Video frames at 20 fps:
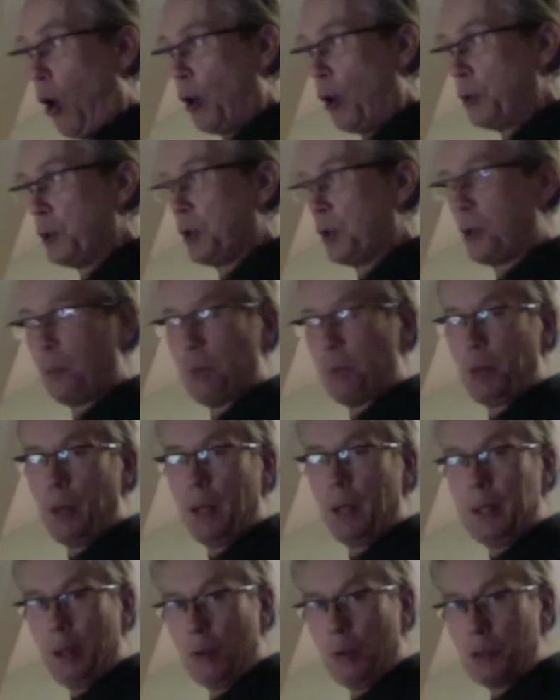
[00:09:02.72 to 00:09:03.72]
you could
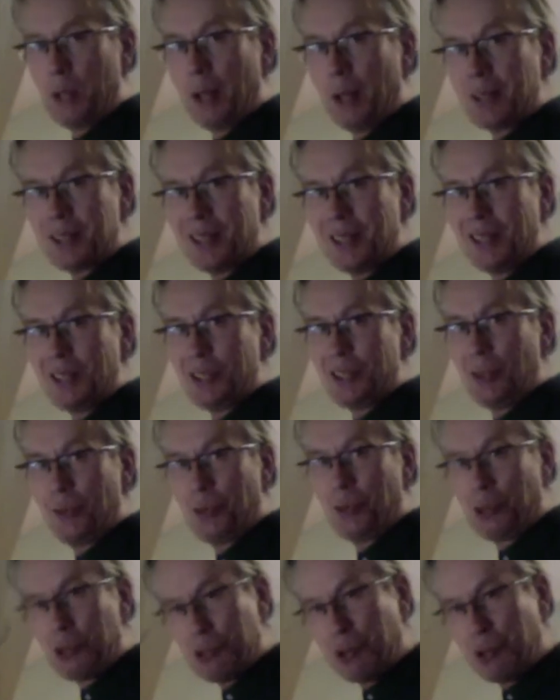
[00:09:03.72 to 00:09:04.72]
play those accents on
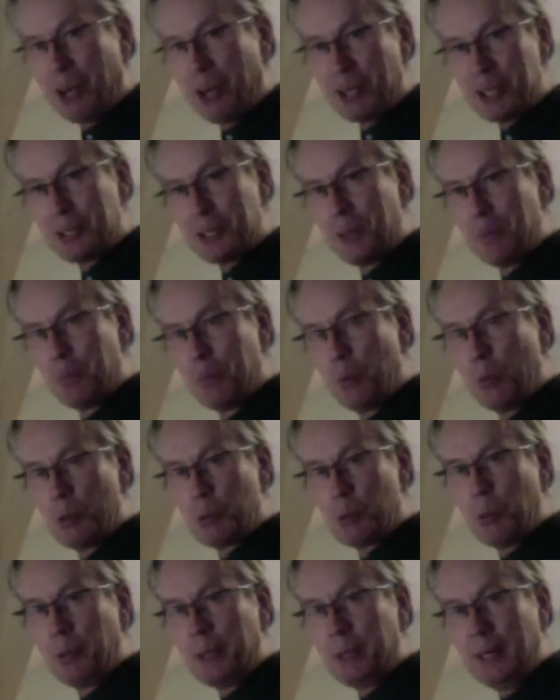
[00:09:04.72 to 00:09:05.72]
the crash cymbals
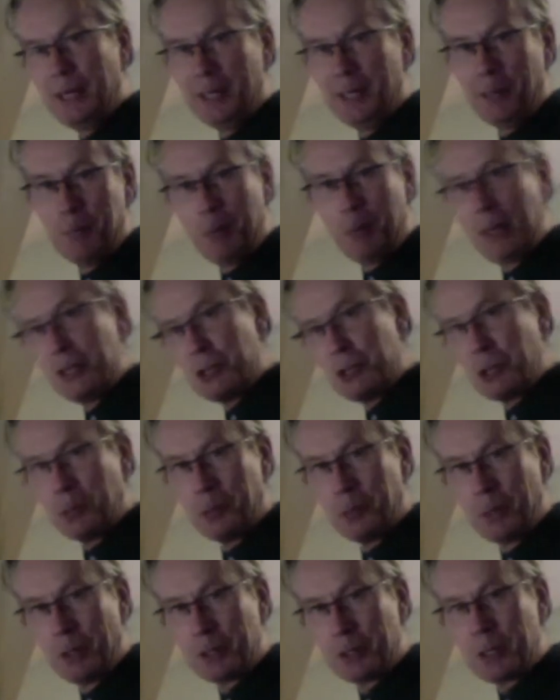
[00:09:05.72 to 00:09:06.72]
while you hit the bass drum
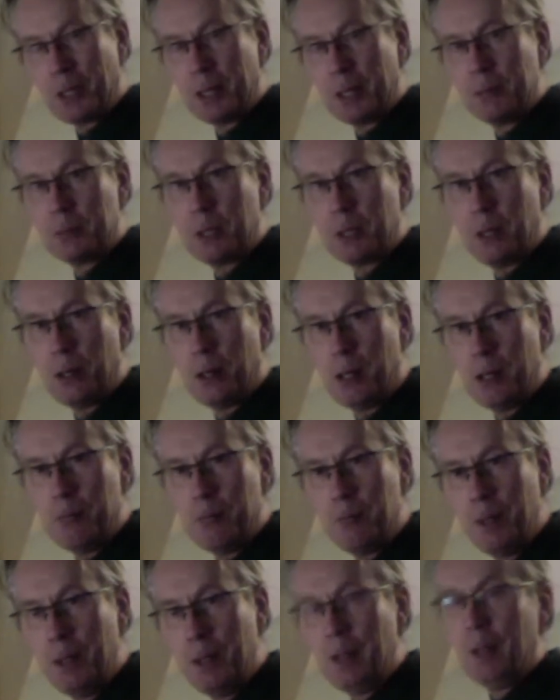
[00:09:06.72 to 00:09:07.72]
at the same
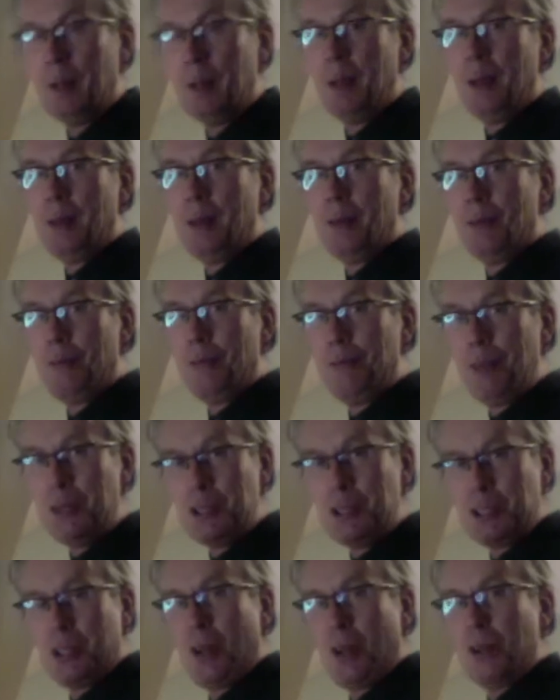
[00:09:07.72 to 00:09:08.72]
time.
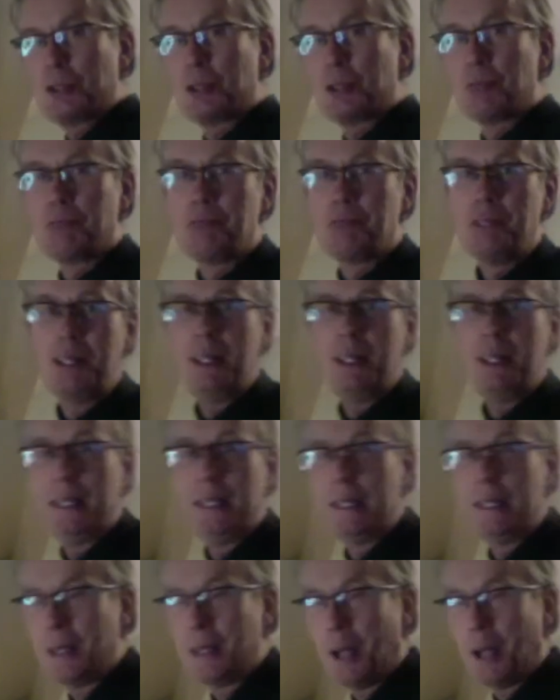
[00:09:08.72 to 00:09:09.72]
Things start to
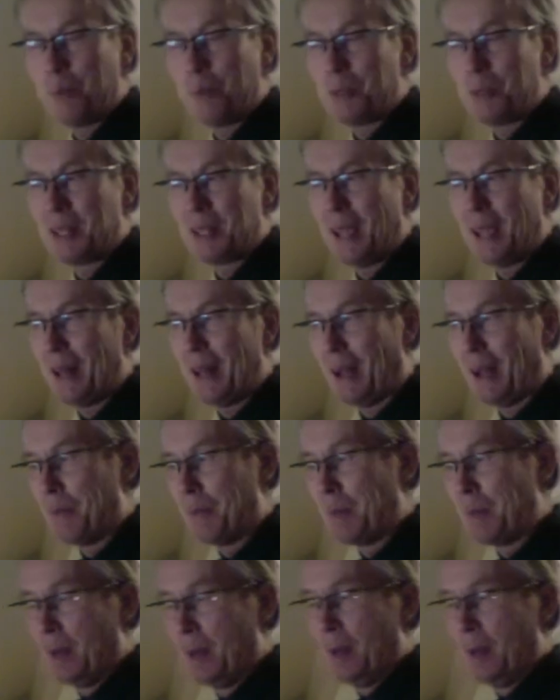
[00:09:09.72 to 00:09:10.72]
really come together.
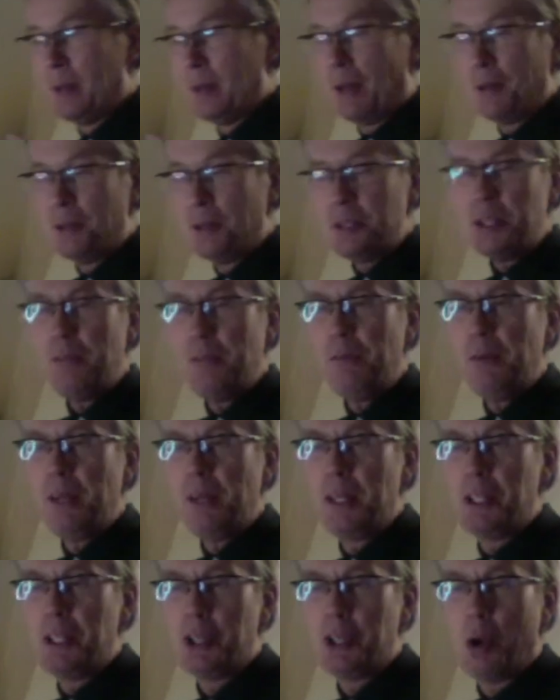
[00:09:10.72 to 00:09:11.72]
Now, just to
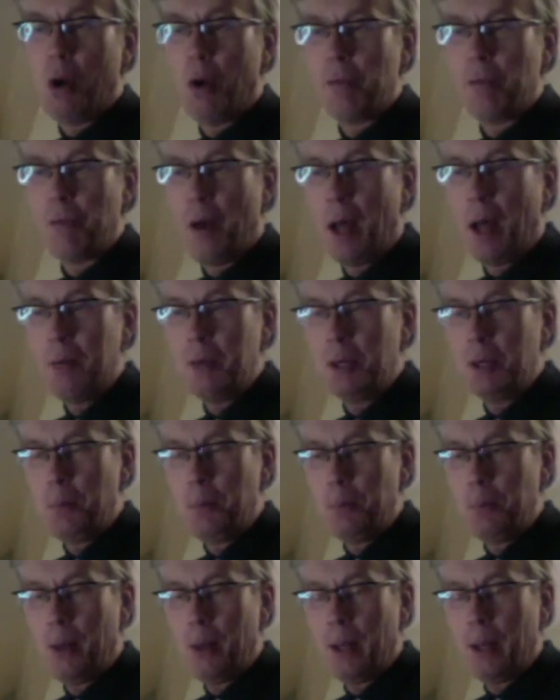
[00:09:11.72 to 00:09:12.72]
finish off, I'm going to
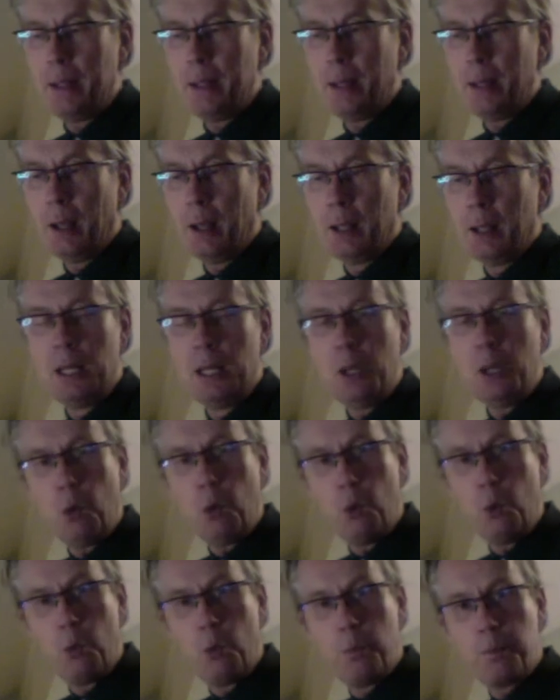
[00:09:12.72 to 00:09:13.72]
play a
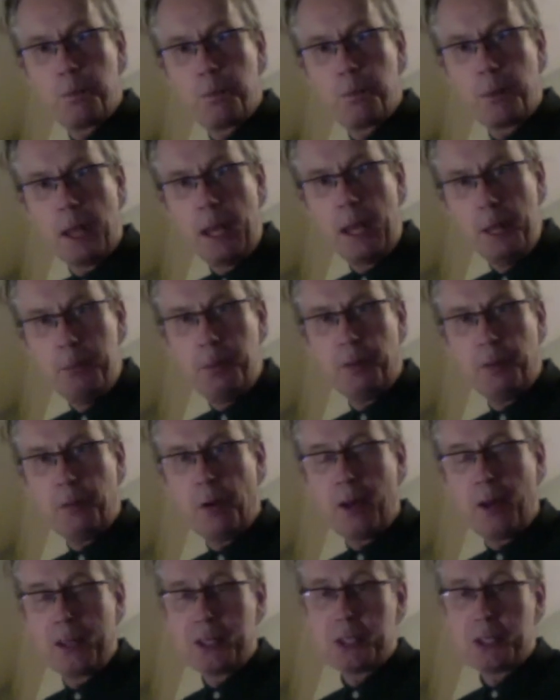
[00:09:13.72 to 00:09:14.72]
little
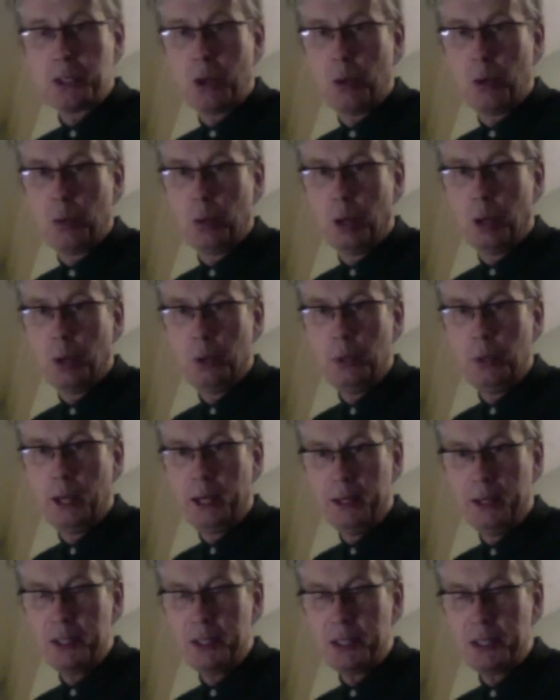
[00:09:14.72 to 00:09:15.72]
improvised solo
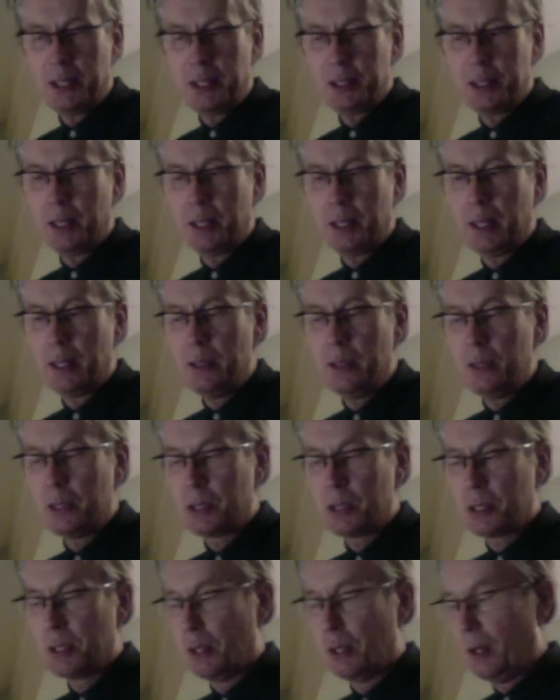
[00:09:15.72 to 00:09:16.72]
in 16ths,